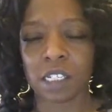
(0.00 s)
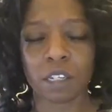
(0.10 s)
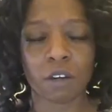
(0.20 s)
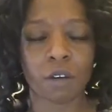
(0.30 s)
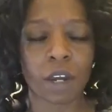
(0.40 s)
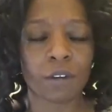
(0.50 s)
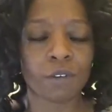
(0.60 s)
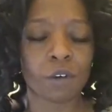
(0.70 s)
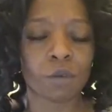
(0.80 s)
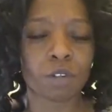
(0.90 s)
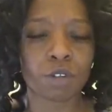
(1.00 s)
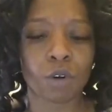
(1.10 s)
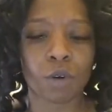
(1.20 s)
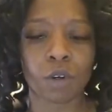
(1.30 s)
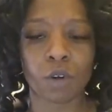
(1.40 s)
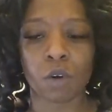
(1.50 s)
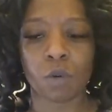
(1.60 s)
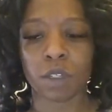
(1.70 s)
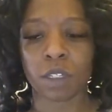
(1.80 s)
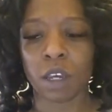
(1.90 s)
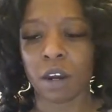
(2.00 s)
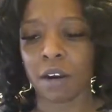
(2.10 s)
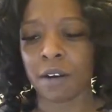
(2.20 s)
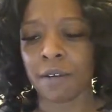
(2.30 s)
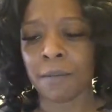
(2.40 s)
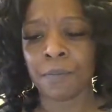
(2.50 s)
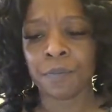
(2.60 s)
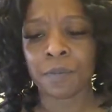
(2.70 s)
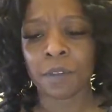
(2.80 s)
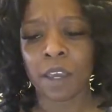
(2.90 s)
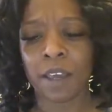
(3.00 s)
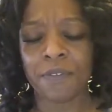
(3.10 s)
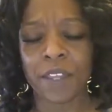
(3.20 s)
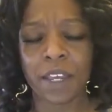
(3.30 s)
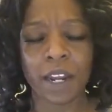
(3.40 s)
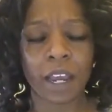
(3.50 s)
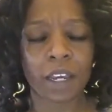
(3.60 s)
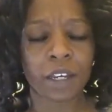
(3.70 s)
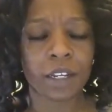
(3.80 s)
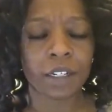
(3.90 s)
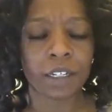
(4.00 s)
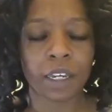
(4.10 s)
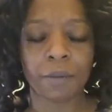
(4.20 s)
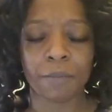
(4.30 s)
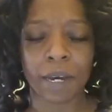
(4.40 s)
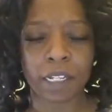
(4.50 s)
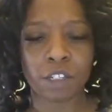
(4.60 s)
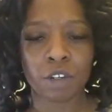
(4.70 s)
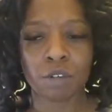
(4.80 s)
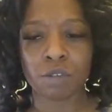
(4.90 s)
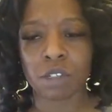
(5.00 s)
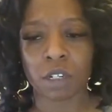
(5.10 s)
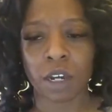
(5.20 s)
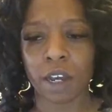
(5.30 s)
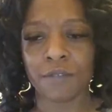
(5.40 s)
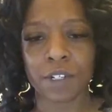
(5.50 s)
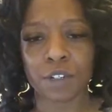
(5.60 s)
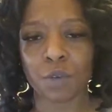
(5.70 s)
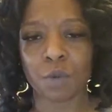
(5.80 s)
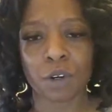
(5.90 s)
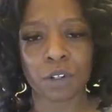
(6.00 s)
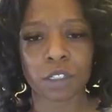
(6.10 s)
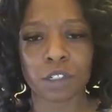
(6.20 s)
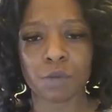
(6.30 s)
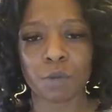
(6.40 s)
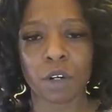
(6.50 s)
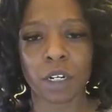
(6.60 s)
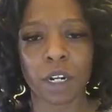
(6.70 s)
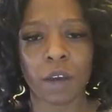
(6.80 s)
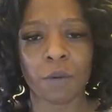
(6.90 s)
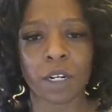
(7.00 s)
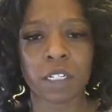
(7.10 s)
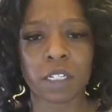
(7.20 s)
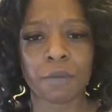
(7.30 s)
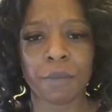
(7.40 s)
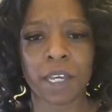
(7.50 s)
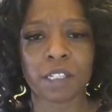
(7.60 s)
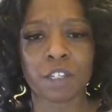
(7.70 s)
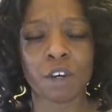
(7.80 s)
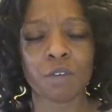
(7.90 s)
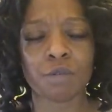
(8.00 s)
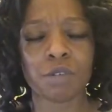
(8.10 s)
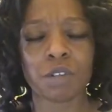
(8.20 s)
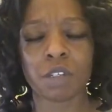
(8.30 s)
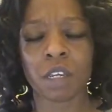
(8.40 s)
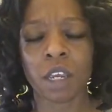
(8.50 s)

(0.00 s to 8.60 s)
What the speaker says: So I don't know what's going on with her. And then I couldn't get my toaster oven to work this morning. I wanted to make toast.